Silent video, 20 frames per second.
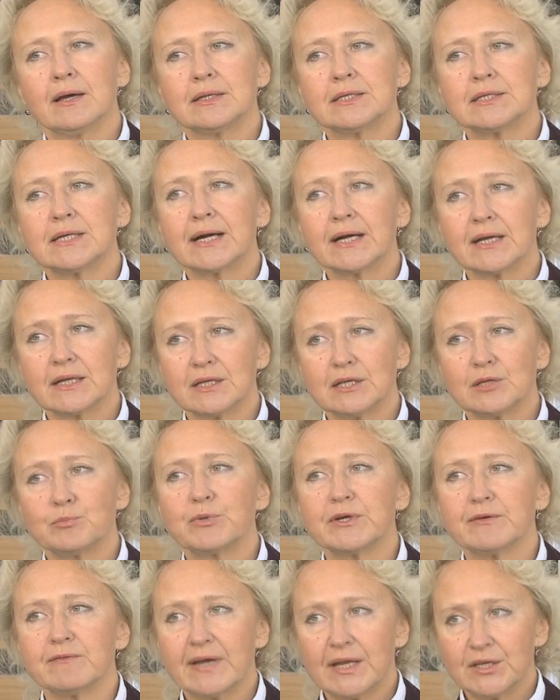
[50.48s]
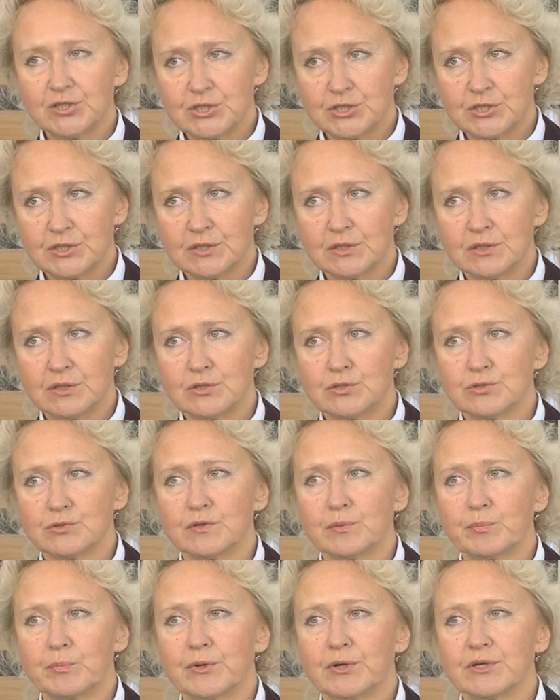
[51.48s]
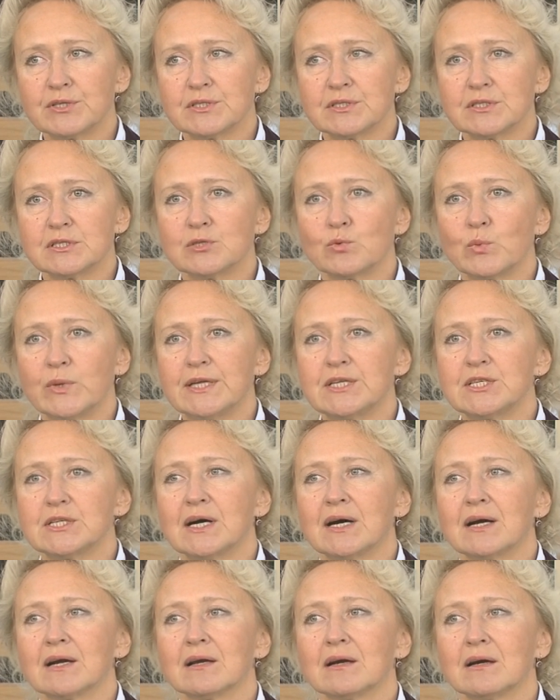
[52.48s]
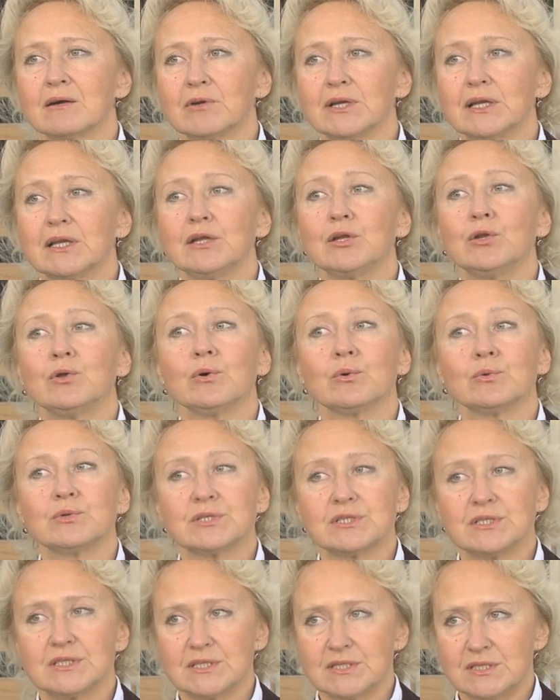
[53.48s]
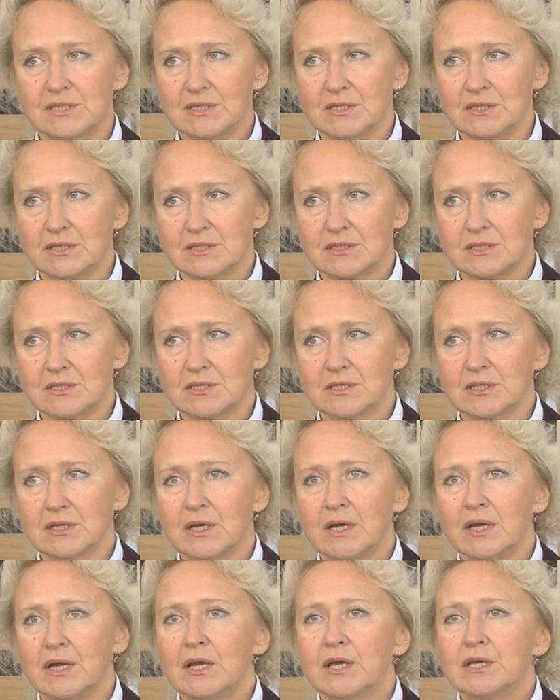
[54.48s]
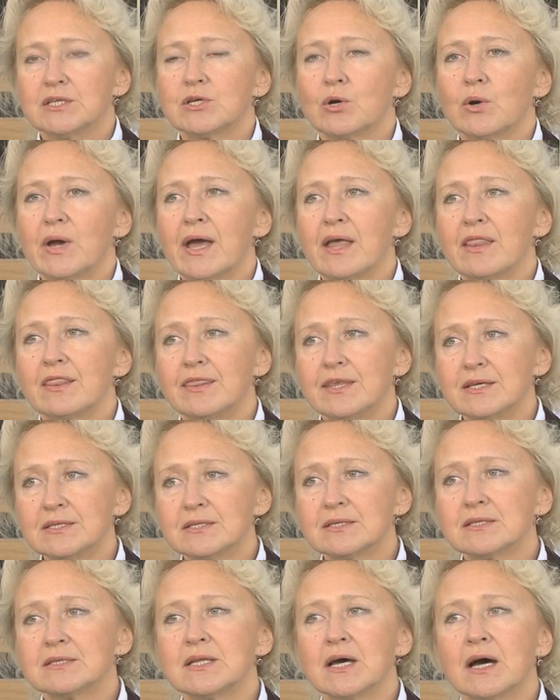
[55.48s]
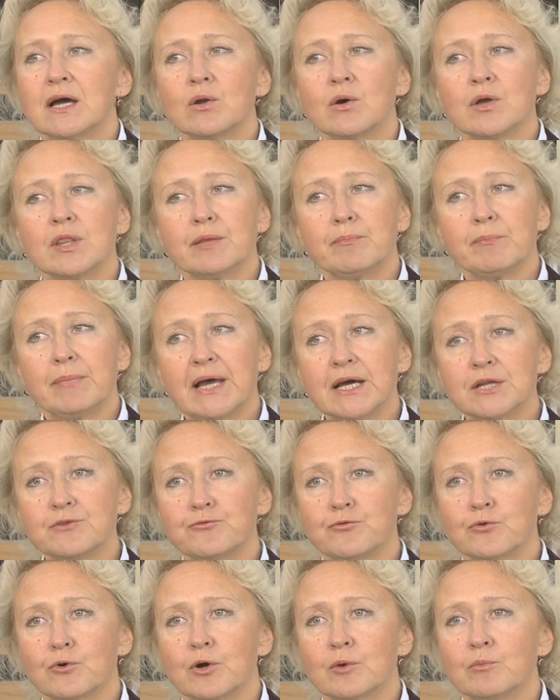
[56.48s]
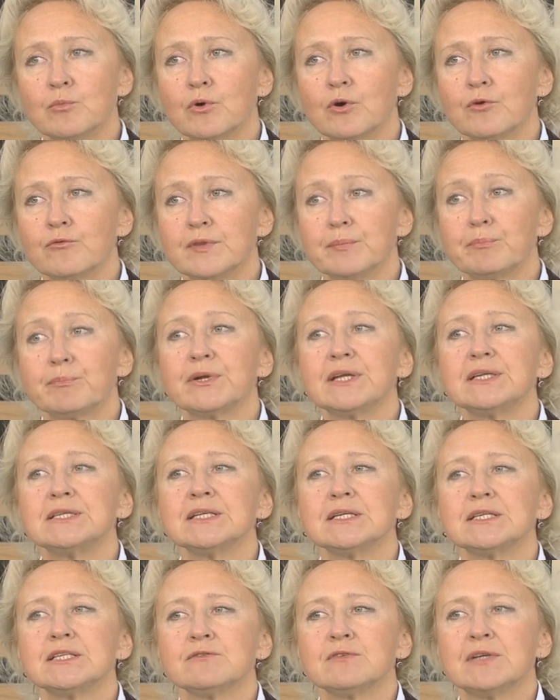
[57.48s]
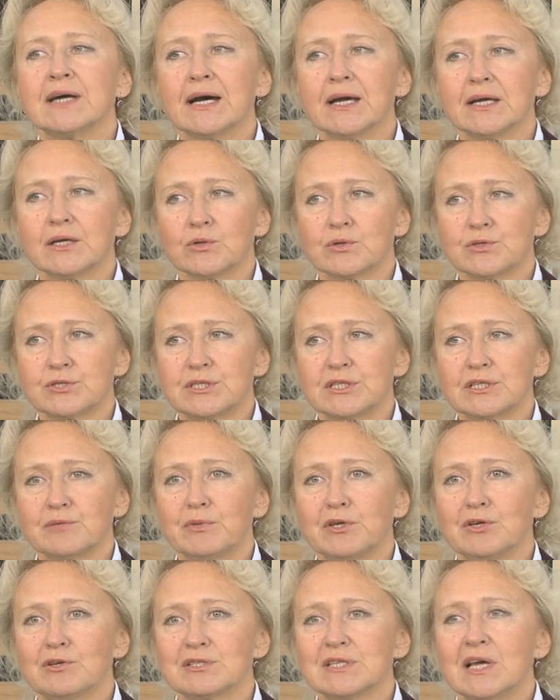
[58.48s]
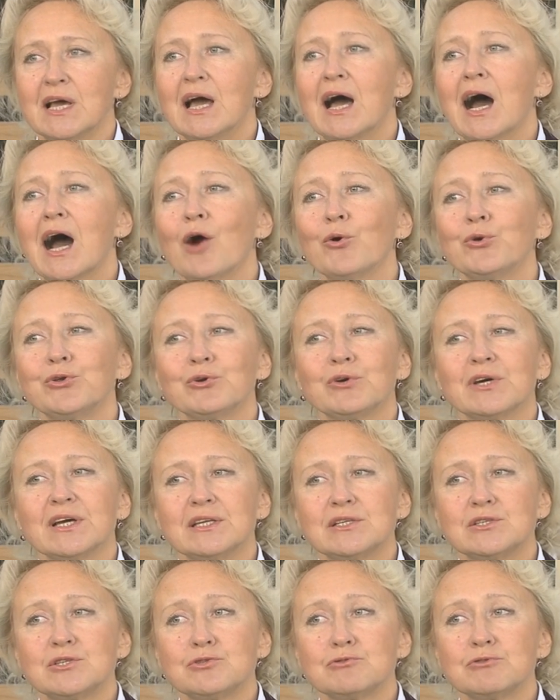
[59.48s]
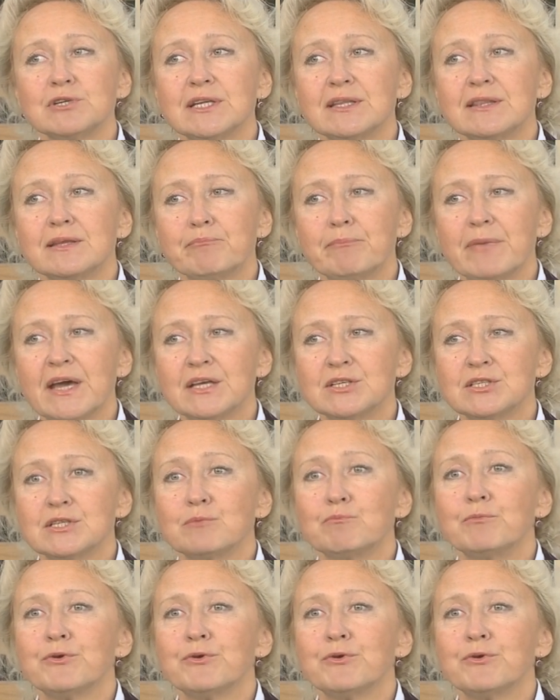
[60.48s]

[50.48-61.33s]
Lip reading: targeted prevention to the persons which are currently not diseased. So, and this is done on the platform of the predictive diagnostic, because how you can treat the patient